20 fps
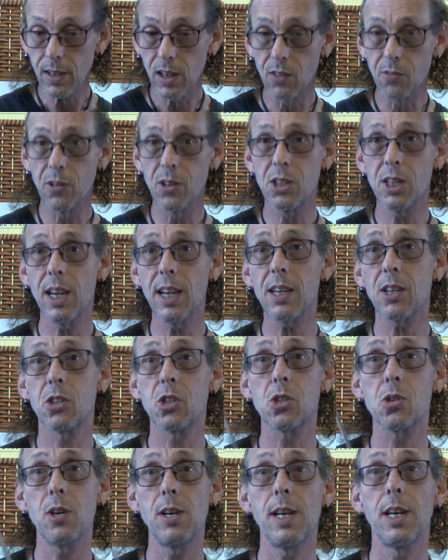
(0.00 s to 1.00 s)
if you take a
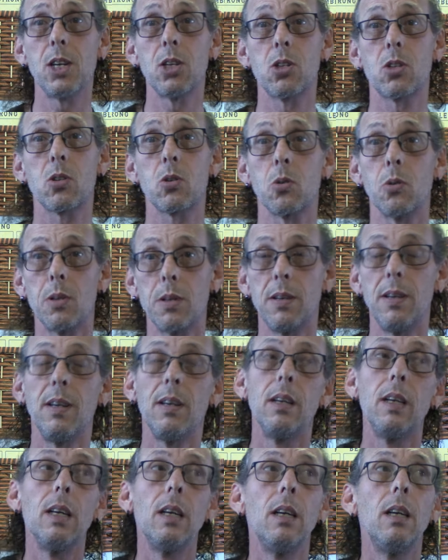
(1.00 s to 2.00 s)
straight edge sword
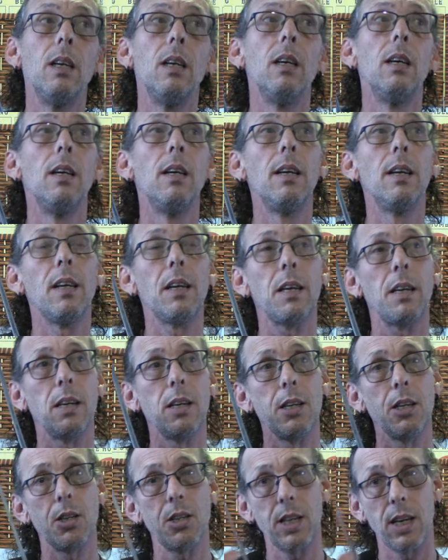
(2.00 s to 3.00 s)

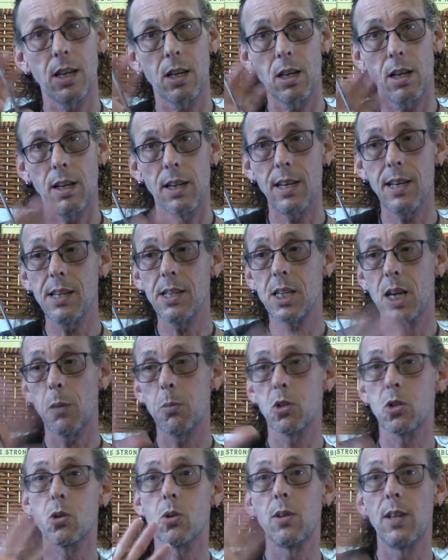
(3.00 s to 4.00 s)
and you take any type
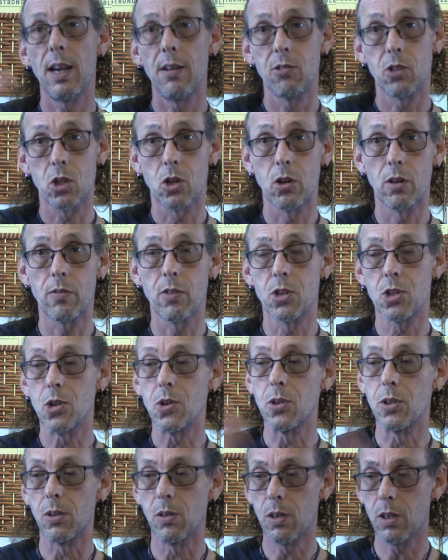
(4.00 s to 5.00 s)
of sword that has a
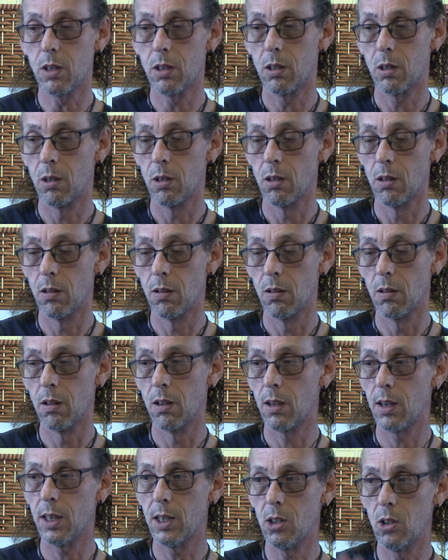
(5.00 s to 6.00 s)
curvature to it
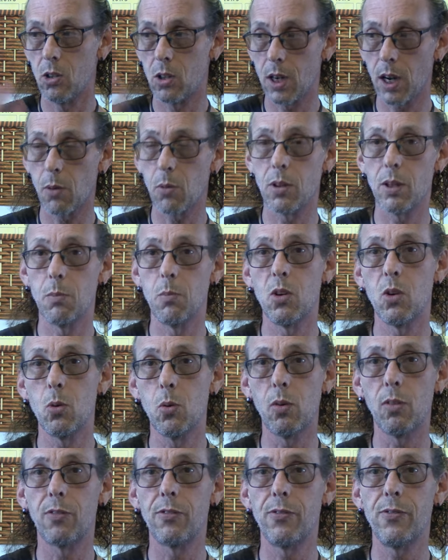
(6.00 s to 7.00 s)
and you cut with them, you
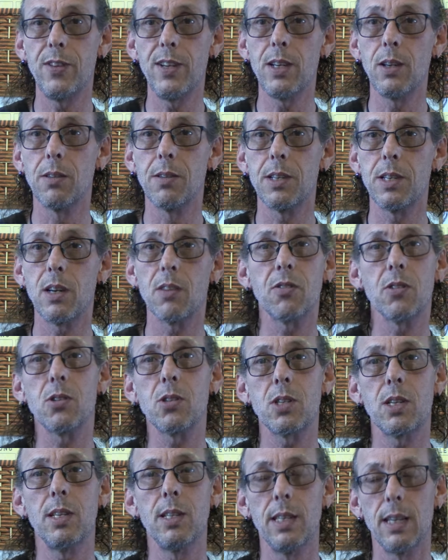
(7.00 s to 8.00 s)
will feel the
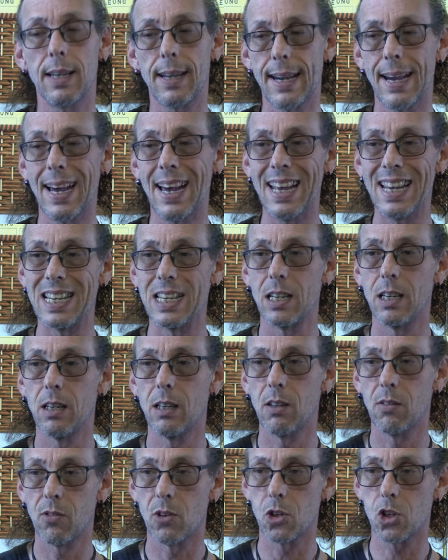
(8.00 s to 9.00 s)
difference in the cut
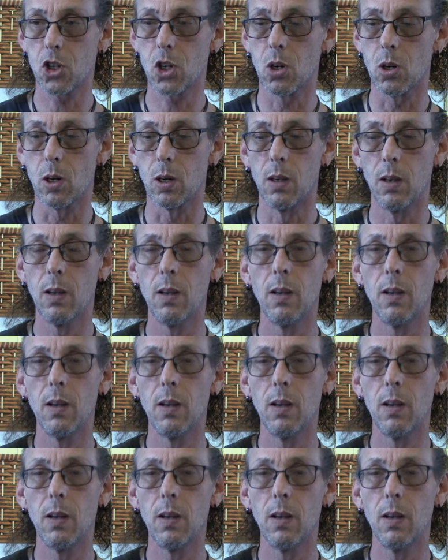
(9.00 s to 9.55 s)
for sure.